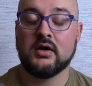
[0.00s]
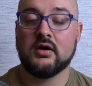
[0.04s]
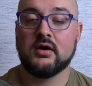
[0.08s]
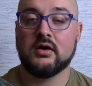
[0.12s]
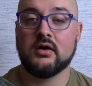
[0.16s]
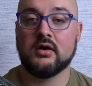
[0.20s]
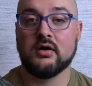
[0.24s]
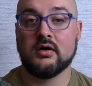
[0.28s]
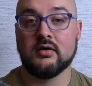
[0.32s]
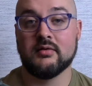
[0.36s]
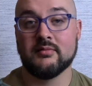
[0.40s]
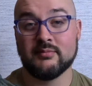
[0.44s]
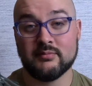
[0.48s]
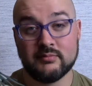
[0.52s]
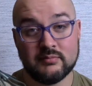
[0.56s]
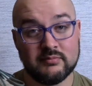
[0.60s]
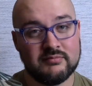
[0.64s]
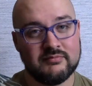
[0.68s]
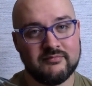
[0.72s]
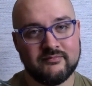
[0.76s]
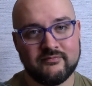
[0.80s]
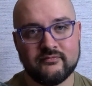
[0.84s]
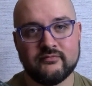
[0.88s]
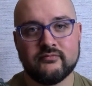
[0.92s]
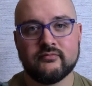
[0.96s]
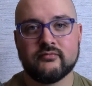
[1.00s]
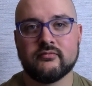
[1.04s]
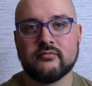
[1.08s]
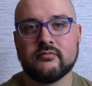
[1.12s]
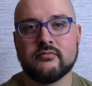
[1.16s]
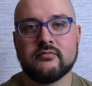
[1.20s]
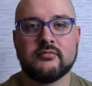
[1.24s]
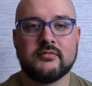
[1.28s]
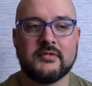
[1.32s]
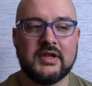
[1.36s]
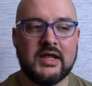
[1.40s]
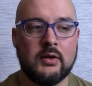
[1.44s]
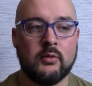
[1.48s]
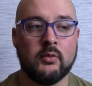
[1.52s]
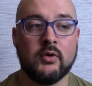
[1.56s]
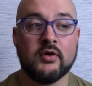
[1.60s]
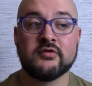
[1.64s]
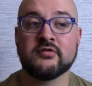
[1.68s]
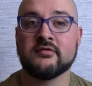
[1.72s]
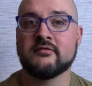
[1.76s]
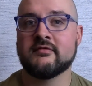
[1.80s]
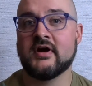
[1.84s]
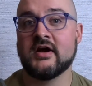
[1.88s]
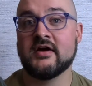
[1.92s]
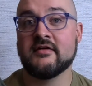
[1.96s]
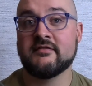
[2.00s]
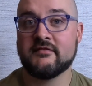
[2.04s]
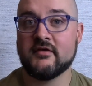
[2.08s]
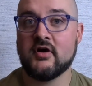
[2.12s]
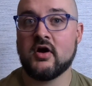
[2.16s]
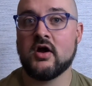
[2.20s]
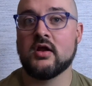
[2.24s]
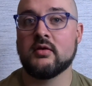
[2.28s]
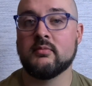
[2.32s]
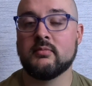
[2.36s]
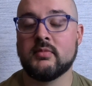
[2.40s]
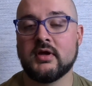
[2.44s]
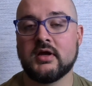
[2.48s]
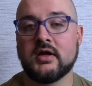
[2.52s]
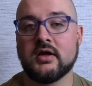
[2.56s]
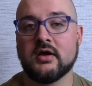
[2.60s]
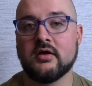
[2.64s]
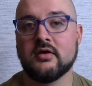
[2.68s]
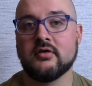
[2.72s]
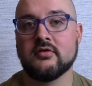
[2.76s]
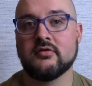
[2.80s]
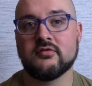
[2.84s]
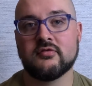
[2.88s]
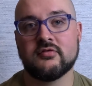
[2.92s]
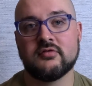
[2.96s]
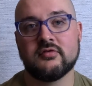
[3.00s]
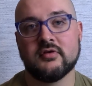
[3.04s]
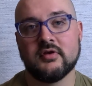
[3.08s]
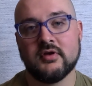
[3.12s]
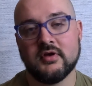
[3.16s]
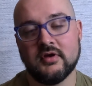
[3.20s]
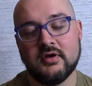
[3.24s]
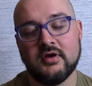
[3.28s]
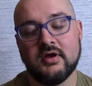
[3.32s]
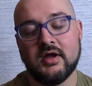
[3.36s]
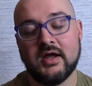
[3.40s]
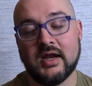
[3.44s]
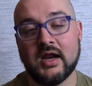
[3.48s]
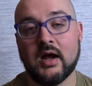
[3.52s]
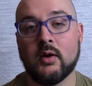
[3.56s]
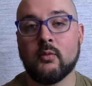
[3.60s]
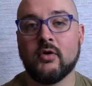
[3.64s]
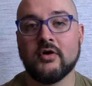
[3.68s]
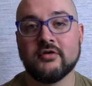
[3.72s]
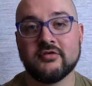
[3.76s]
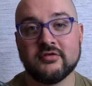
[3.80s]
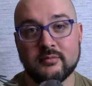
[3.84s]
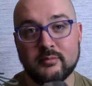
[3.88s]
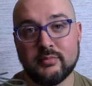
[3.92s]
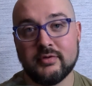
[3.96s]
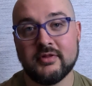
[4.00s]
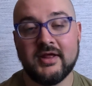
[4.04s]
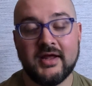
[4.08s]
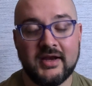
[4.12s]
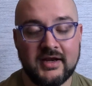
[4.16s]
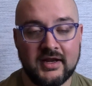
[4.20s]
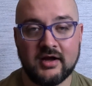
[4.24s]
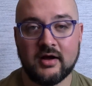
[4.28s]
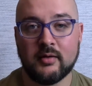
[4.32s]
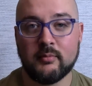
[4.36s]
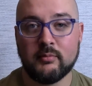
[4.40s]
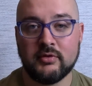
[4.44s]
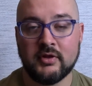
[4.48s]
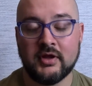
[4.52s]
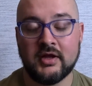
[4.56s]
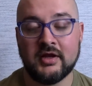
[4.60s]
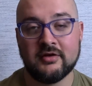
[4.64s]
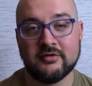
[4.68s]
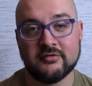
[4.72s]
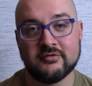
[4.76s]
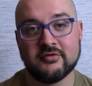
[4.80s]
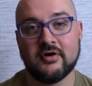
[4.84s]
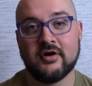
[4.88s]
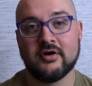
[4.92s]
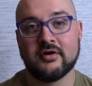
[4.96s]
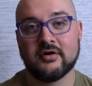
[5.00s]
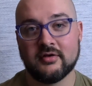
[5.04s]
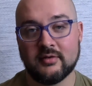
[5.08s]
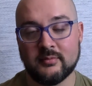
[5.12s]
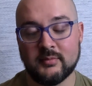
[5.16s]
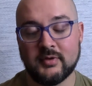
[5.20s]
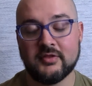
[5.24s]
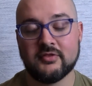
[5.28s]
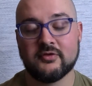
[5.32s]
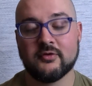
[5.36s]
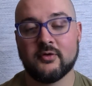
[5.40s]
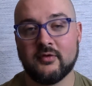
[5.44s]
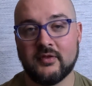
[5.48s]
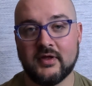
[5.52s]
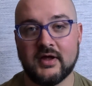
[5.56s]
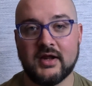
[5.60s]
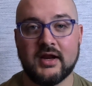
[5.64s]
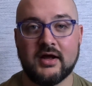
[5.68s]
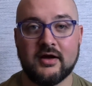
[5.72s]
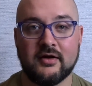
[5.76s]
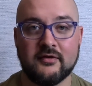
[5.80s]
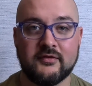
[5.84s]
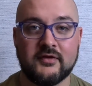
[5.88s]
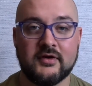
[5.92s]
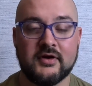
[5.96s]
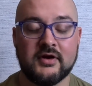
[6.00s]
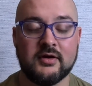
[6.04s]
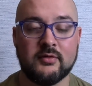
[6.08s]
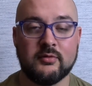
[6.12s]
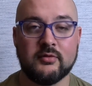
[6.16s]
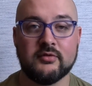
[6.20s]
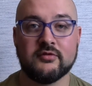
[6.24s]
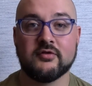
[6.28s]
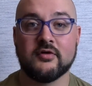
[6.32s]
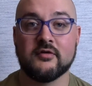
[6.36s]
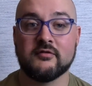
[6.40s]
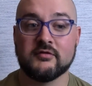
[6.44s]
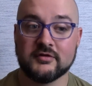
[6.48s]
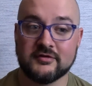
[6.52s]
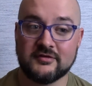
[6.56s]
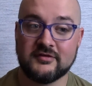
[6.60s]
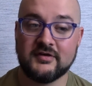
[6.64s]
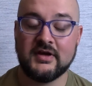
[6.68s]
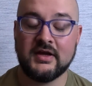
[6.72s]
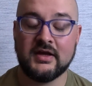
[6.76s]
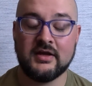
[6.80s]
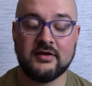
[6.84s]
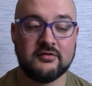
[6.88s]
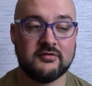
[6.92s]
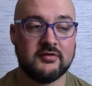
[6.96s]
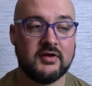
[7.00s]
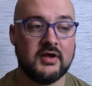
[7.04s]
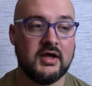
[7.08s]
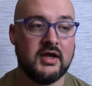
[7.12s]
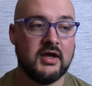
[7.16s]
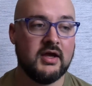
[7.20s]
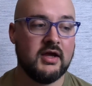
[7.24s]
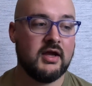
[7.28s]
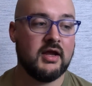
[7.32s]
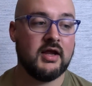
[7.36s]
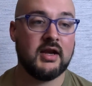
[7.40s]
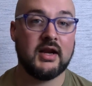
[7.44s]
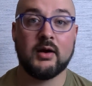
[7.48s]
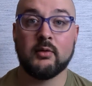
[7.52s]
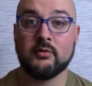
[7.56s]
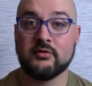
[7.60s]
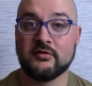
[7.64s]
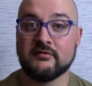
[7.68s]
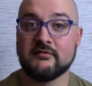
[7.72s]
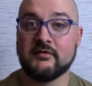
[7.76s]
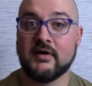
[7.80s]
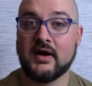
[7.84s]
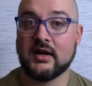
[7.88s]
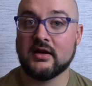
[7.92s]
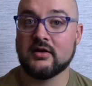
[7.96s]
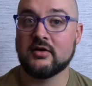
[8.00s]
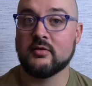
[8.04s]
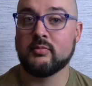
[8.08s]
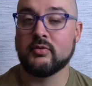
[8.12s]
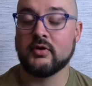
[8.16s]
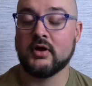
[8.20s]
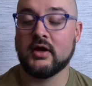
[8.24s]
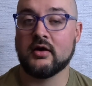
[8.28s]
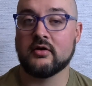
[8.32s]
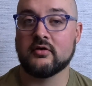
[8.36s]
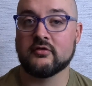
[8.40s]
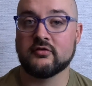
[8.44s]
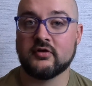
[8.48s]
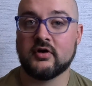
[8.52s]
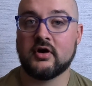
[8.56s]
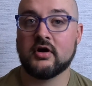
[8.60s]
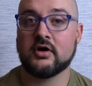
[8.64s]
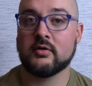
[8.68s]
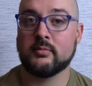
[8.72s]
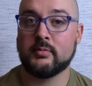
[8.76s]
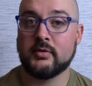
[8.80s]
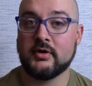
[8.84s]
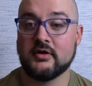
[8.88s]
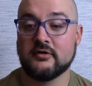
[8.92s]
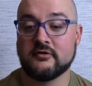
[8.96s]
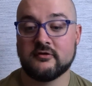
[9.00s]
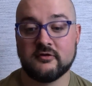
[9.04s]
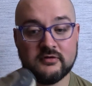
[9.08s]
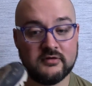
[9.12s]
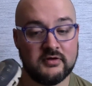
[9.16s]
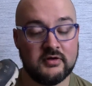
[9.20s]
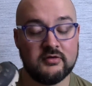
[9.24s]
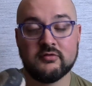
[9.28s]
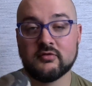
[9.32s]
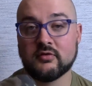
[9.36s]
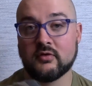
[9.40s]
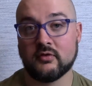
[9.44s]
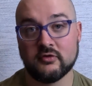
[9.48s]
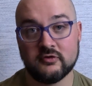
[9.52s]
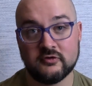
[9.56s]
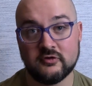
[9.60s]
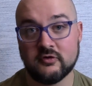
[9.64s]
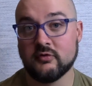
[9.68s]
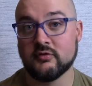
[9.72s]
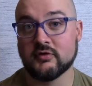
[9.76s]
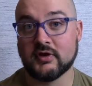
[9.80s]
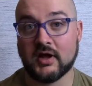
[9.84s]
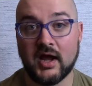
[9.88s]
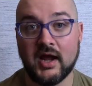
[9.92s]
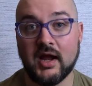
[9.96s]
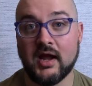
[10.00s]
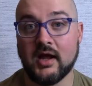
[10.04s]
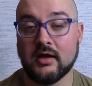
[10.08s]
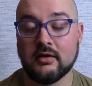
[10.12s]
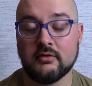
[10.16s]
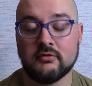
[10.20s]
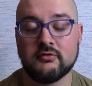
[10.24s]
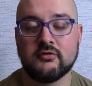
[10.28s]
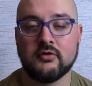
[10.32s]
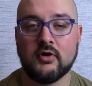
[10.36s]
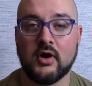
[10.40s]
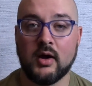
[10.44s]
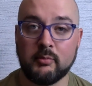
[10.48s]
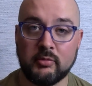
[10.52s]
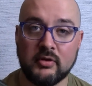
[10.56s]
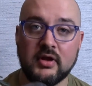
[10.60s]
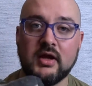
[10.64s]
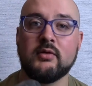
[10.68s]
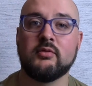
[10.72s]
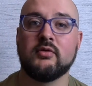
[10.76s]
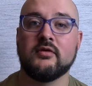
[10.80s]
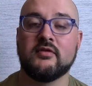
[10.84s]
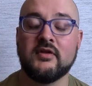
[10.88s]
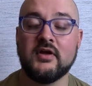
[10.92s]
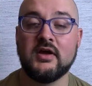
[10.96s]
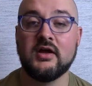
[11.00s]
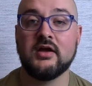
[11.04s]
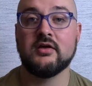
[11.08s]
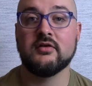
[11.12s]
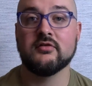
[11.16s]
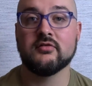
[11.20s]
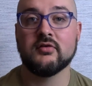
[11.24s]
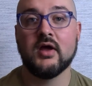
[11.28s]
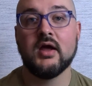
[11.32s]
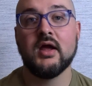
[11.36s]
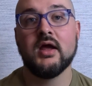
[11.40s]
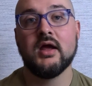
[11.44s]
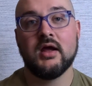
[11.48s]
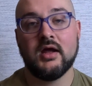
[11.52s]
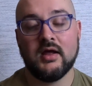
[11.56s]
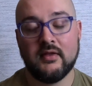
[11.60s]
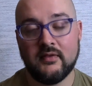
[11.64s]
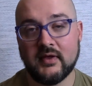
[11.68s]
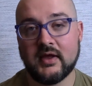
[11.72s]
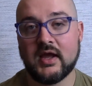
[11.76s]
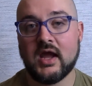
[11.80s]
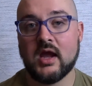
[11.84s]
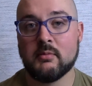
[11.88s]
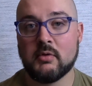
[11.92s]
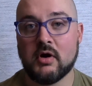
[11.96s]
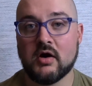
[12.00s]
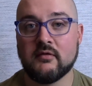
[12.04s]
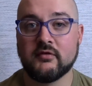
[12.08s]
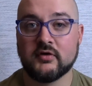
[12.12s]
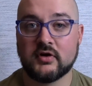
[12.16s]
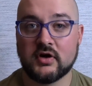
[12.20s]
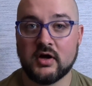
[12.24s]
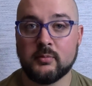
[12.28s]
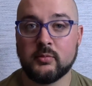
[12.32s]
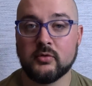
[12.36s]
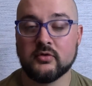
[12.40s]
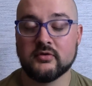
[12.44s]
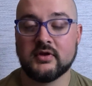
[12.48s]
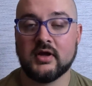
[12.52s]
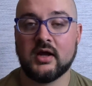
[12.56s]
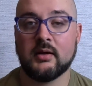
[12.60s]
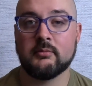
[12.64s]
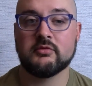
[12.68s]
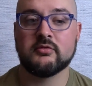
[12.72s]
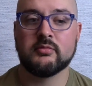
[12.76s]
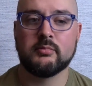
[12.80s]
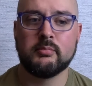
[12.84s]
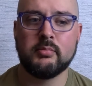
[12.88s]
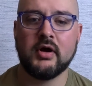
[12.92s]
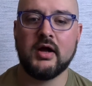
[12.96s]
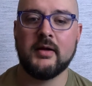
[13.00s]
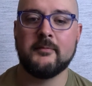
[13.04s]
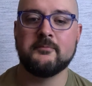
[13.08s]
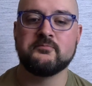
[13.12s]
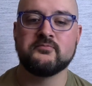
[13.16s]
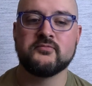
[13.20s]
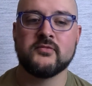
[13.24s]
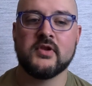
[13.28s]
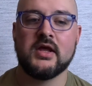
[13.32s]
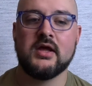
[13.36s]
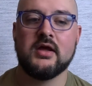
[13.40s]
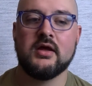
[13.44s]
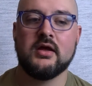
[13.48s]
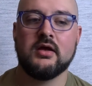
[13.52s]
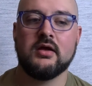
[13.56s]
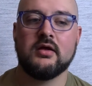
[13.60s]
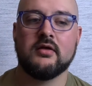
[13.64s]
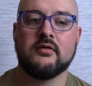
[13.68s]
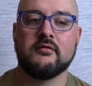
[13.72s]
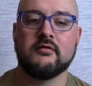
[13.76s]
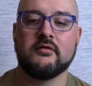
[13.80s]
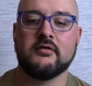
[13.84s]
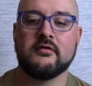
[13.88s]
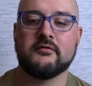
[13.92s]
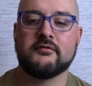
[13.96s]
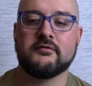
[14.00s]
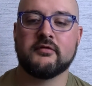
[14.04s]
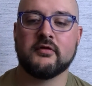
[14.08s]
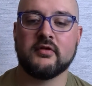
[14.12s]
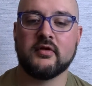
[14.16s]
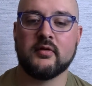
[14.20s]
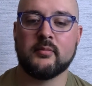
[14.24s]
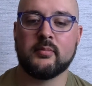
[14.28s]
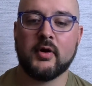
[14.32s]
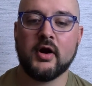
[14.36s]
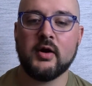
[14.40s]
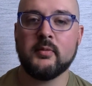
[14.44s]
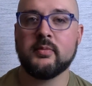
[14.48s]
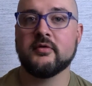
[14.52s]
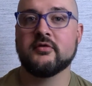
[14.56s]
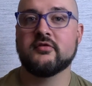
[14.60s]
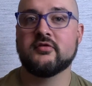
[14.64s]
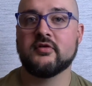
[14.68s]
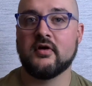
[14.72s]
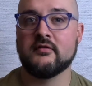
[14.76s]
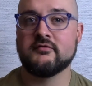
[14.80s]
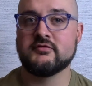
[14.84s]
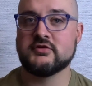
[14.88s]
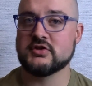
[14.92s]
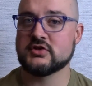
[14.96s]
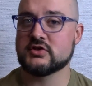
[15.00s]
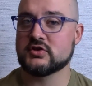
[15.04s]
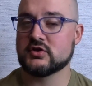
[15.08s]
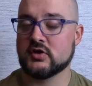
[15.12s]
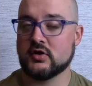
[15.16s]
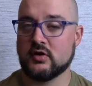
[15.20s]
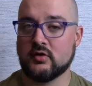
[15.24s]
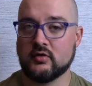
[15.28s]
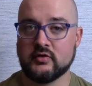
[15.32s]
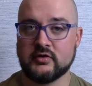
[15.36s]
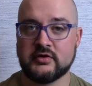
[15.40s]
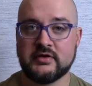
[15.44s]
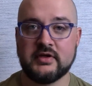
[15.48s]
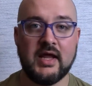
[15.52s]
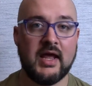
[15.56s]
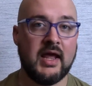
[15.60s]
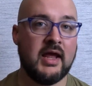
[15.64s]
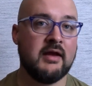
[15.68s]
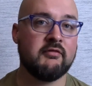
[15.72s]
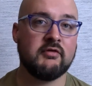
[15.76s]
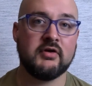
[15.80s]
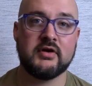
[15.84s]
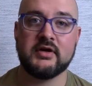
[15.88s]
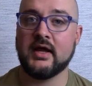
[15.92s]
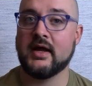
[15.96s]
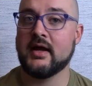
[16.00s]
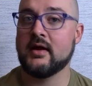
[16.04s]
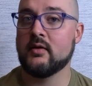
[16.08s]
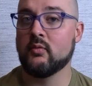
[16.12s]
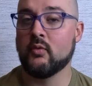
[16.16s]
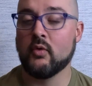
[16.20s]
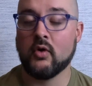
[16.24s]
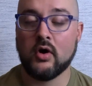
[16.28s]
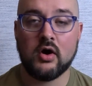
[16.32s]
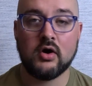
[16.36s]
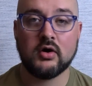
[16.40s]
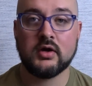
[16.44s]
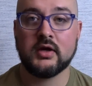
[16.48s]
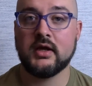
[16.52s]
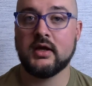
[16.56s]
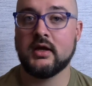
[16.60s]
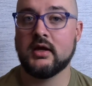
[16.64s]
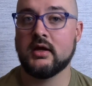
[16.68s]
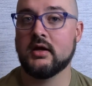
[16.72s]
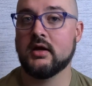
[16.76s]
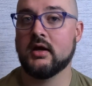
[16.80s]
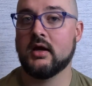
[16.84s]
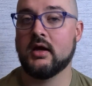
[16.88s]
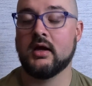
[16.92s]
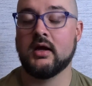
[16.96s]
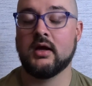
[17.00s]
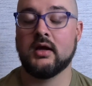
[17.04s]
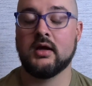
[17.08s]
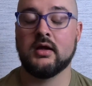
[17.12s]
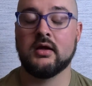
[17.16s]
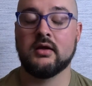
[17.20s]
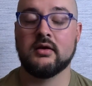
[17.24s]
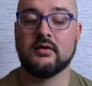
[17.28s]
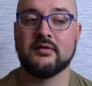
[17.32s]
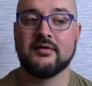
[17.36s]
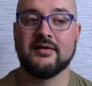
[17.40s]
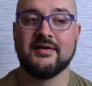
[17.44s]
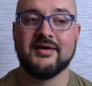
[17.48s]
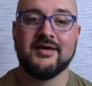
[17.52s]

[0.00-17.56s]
It wasn't very fun and I wasn't planning on playing soccer, let me throw that out there. It was overseas, and I was invited to play on a soccer pitch, and these are the only shoes I had. So I played with these, and they came off a couple of times. But for the purpose of just everyday walking and